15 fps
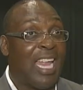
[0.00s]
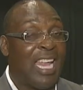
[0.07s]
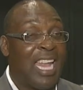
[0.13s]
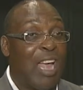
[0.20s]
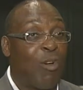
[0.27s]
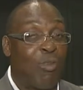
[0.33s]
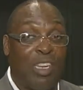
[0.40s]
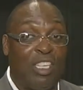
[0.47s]

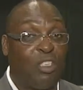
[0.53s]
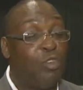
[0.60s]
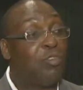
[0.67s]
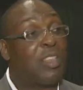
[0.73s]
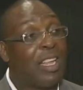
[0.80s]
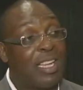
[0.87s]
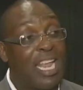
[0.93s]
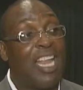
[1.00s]
Now, did you
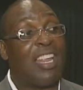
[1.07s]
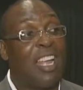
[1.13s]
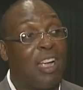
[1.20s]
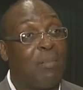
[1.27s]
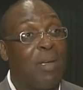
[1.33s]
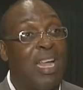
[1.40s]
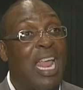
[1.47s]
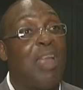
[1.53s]
think that
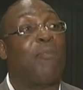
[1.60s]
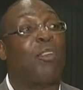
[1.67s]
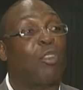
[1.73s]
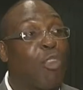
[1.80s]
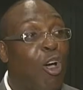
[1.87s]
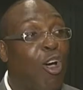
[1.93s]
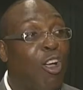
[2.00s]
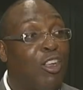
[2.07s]
young man ever
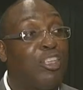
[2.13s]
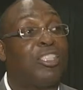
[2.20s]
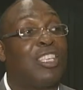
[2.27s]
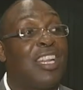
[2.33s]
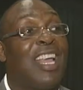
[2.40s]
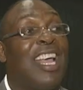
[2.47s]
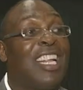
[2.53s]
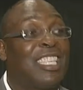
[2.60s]
thought, you
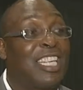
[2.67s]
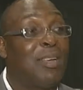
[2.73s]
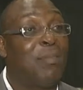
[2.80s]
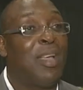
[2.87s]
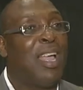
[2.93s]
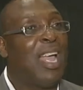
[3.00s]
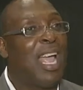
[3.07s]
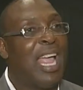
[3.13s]
should have asked him,
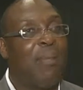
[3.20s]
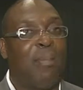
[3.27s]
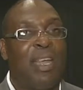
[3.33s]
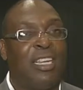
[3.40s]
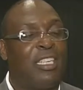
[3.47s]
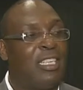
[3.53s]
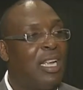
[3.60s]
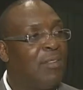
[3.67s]
hey
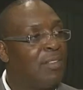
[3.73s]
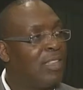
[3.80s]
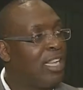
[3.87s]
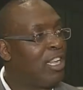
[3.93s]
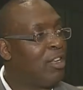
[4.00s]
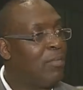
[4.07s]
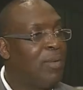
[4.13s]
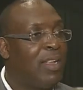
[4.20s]
man, did you ever
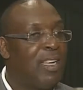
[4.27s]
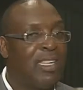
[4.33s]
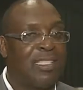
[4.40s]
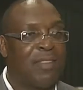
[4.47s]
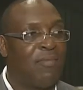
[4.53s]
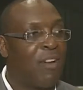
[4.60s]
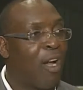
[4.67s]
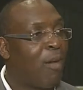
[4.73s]
think you'd be in
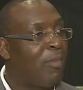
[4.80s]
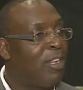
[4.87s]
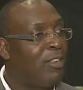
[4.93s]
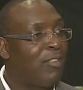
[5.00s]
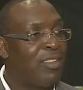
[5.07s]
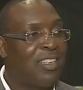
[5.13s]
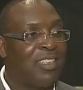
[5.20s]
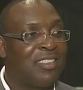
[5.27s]
this environment
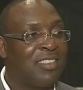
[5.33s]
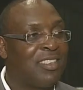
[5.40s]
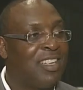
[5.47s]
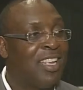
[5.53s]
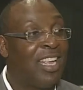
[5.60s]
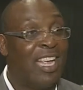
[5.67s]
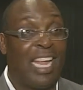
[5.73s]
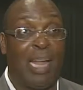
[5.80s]
doing this?
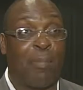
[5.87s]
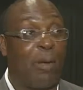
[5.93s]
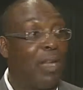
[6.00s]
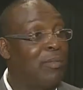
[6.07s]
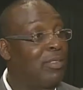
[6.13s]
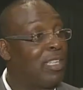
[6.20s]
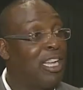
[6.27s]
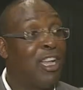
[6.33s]
He
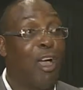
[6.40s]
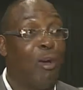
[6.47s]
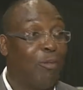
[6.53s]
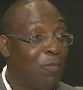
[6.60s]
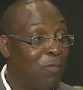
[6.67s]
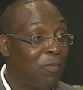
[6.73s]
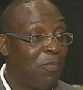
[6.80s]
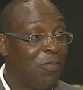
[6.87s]
probably would say no.
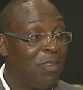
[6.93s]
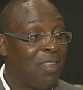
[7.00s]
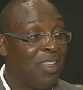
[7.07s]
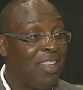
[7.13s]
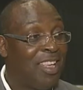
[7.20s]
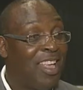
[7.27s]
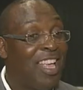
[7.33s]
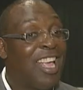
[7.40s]

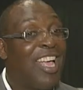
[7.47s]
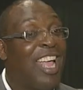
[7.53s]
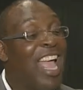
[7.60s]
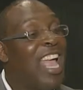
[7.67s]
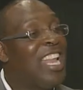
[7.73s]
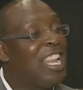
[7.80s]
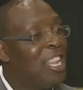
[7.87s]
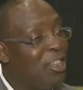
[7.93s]

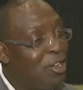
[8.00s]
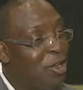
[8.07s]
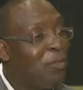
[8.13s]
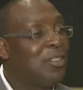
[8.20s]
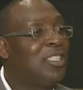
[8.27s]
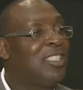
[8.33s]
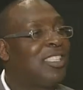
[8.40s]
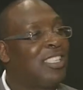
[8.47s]
And then you know
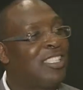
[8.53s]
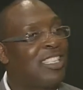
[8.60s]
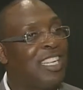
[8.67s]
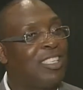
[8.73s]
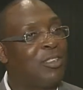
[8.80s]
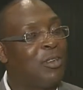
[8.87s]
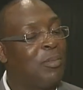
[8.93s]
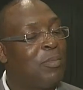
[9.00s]
what you should have
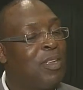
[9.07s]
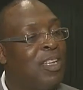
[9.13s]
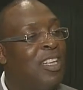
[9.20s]
said to him?